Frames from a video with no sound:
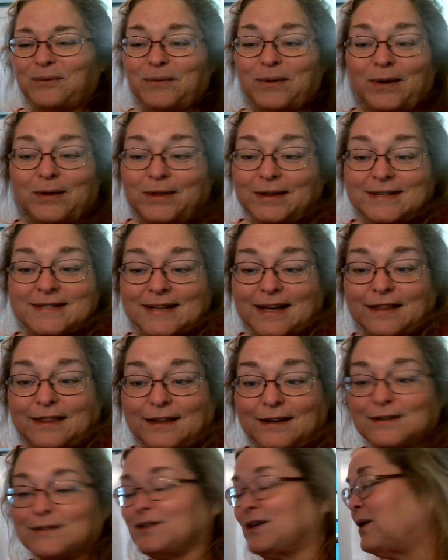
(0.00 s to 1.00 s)
At least I
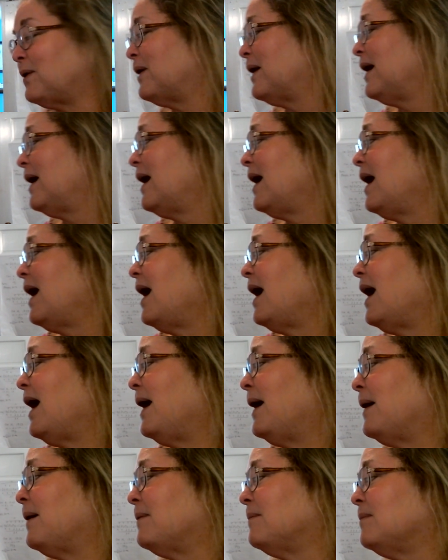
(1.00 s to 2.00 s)
think so.
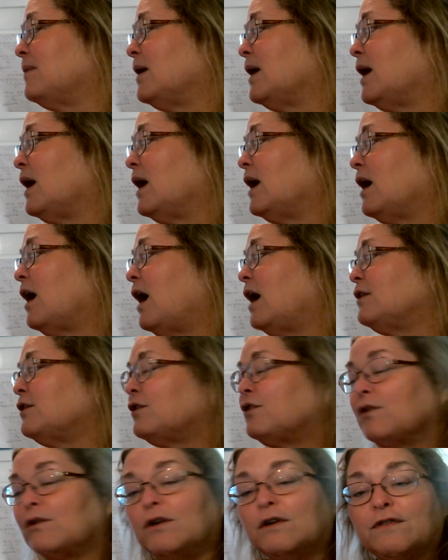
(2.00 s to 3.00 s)
On the
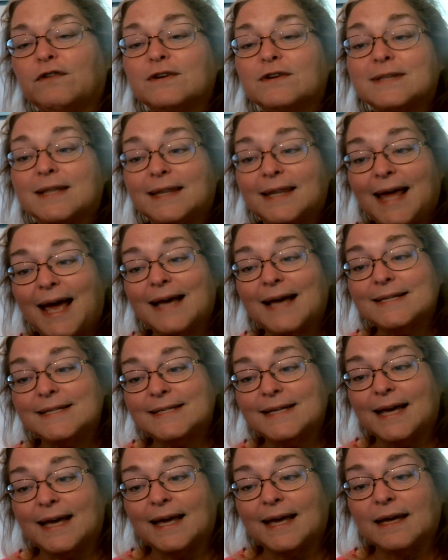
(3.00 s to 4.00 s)
31st, the last
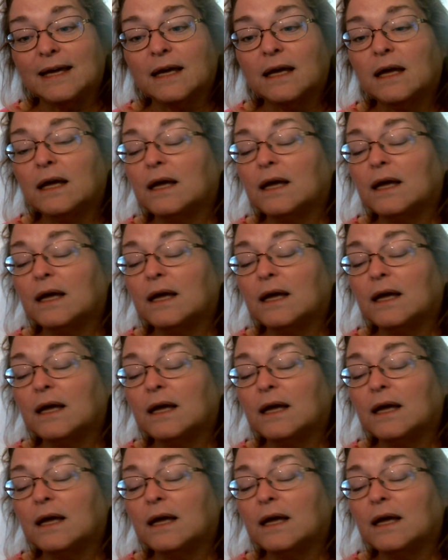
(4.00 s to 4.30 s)
day,